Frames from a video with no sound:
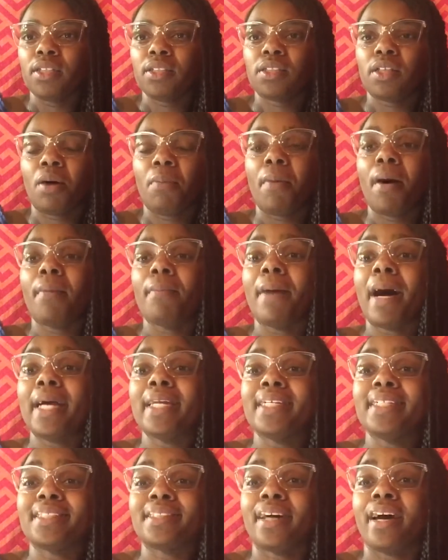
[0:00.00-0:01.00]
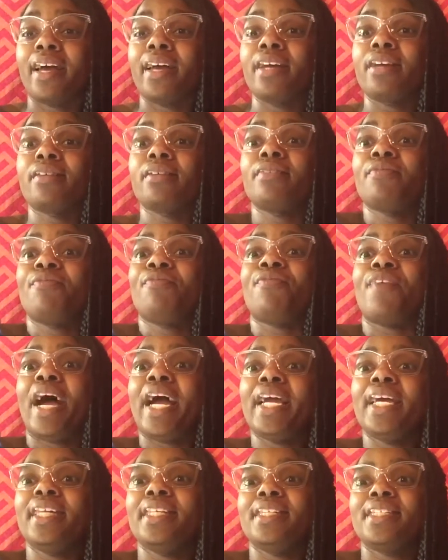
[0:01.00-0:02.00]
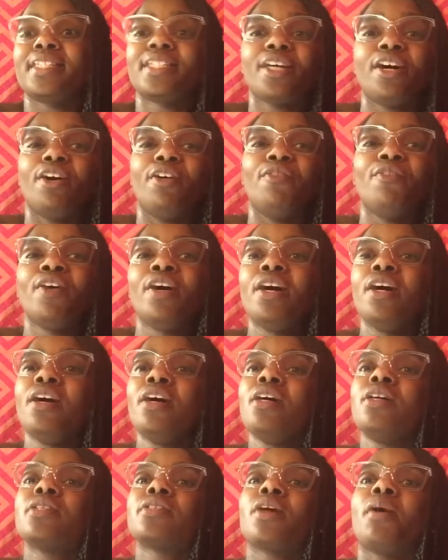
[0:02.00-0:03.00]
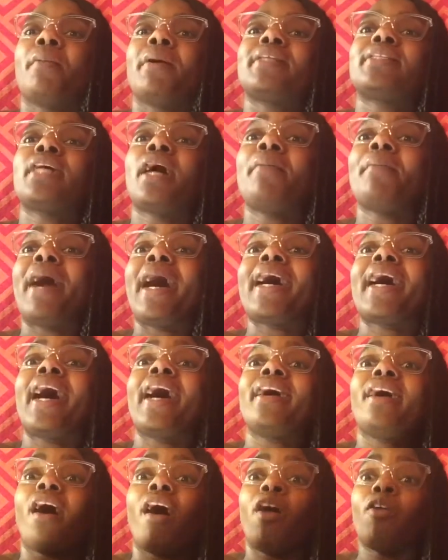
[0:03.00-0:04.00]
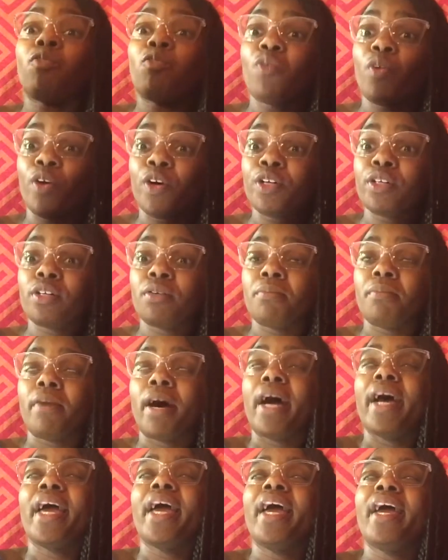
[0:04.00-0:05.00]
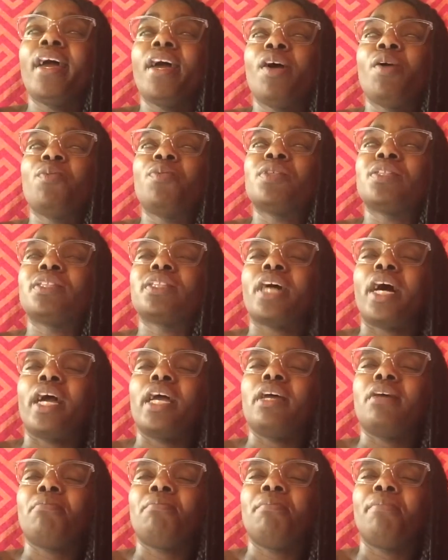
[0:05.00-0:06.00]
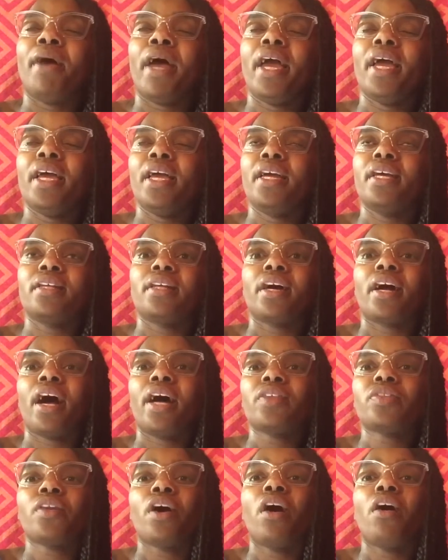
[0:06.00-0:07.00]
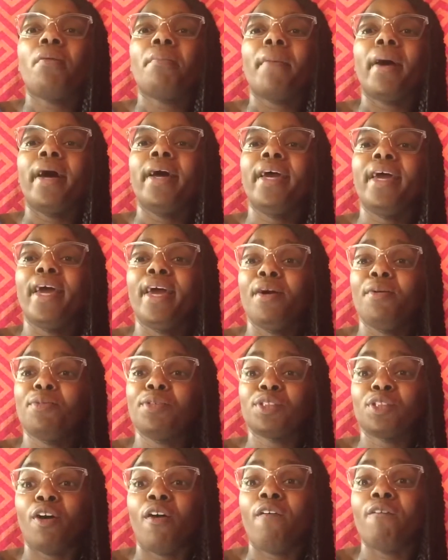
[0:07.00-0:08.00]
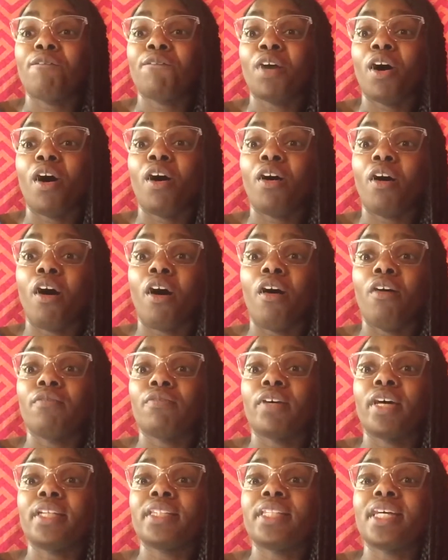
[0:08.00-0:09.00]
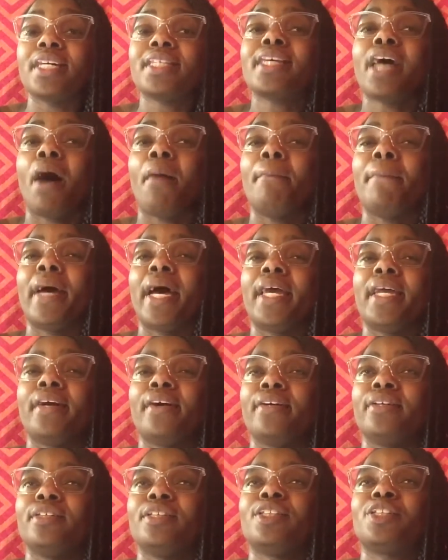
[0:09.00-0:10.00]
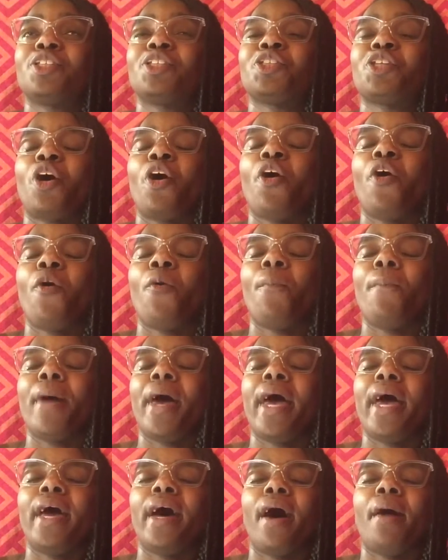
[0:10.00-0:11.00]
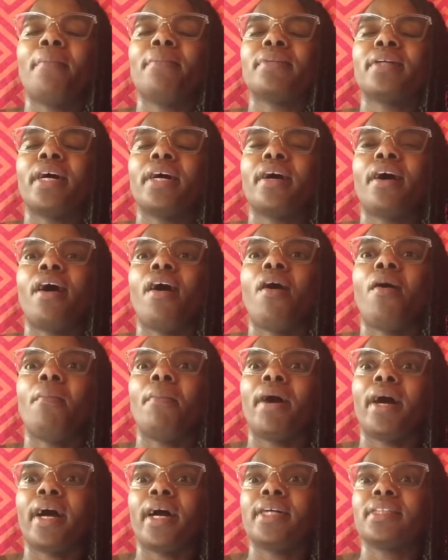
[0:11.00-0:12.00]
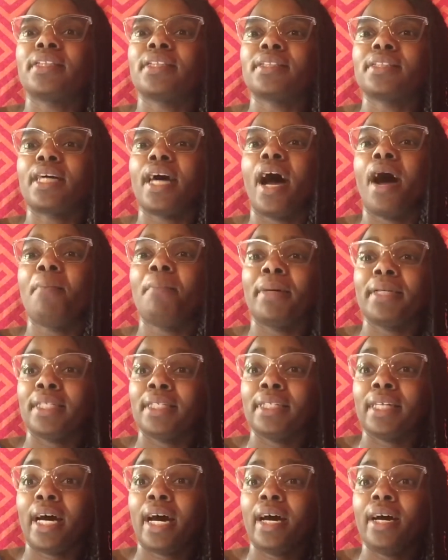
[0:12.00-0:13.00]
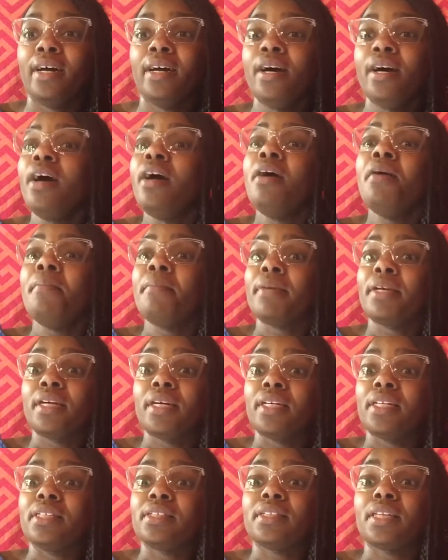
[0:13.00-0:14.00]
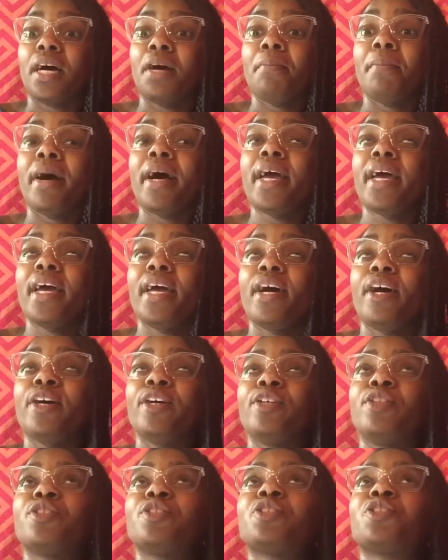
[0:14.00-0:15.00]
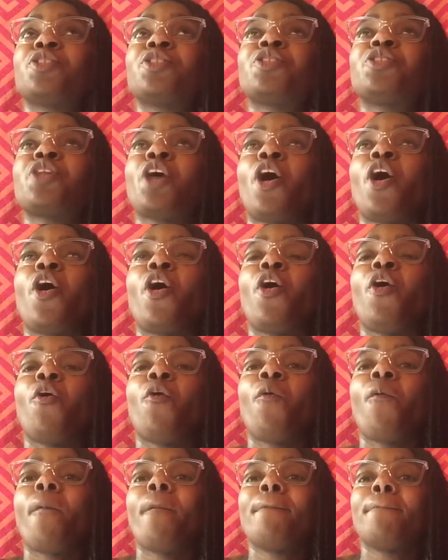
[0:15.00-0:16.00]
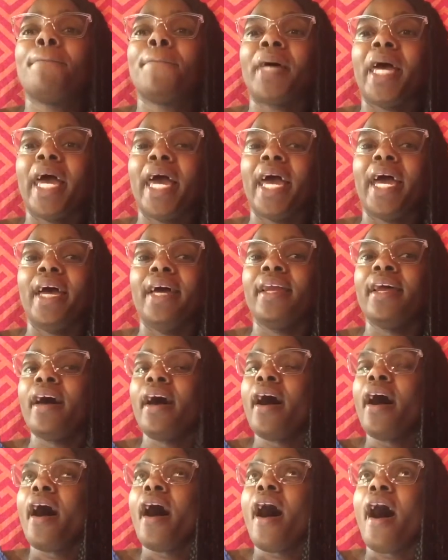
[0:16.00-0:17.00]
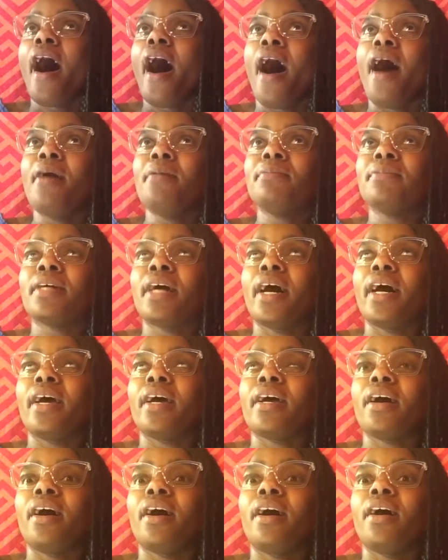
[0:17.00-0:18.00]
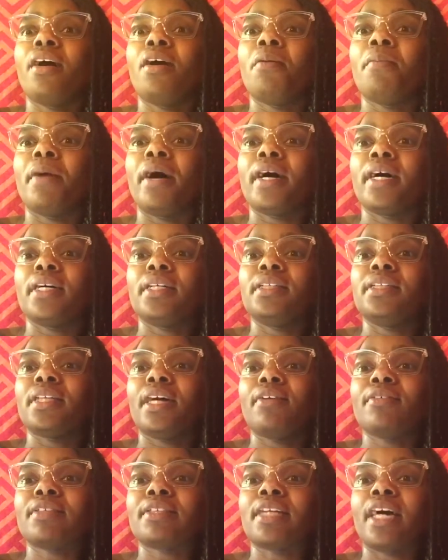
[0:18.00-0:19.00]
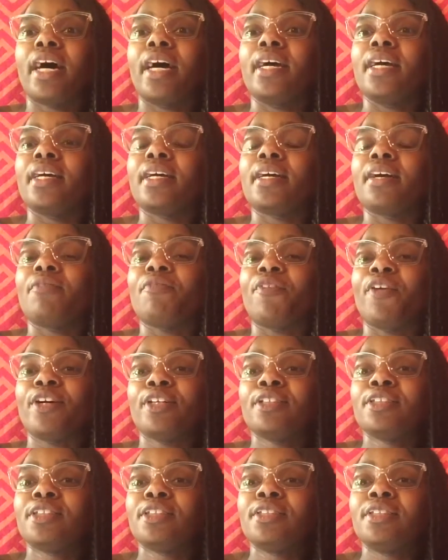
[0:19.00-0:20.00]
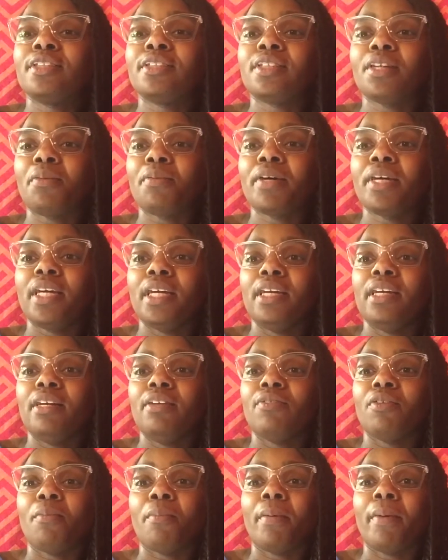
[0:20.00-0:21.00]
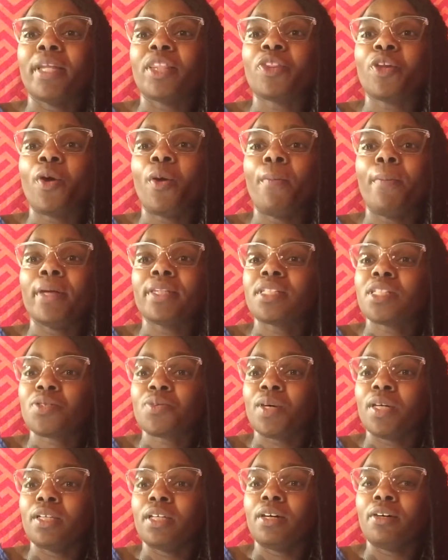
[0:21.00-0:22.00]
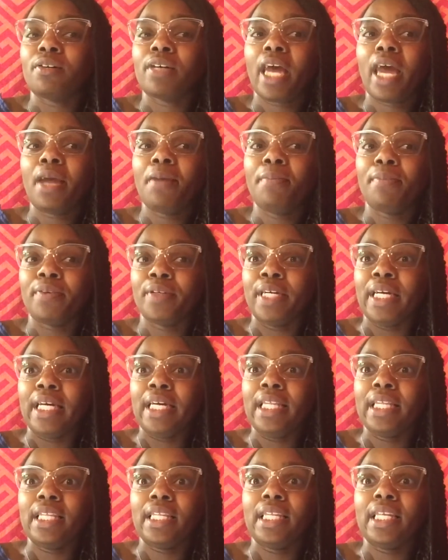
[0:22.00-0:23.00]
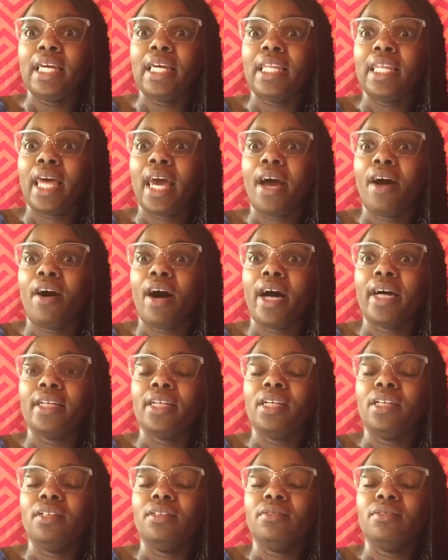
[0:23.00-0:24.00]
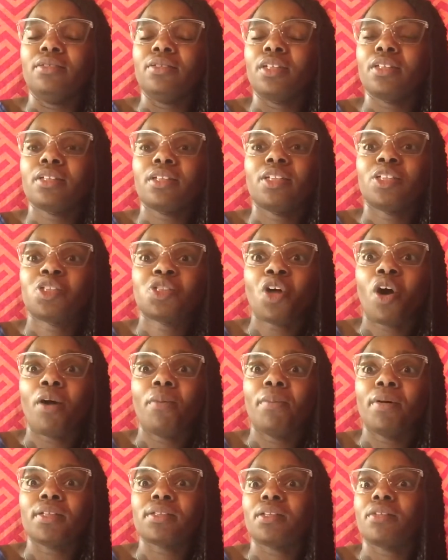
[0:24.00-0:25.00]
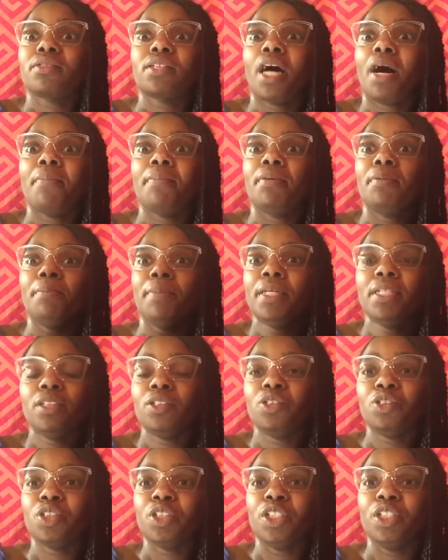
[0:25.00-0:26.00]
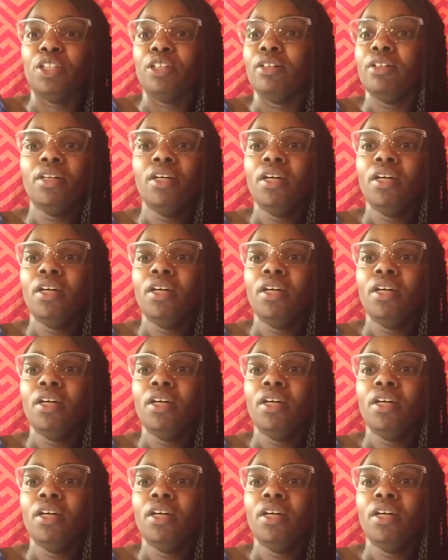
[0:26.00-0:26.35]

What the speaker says: So my body is like fighting itself. So by the time I got off work, my head was like banging. Like, I thought my head was gonna fall off. Like, that's how bad it hurt. It's so bad. I'm like, oh my God, I'm about to die. Because like my head hurts so bad. I'm like, oh my goodness. I was like, first the summer eve, my throat about to swell up, can't breathe. And then now I done drunk the Starbucks on top of Benadryl.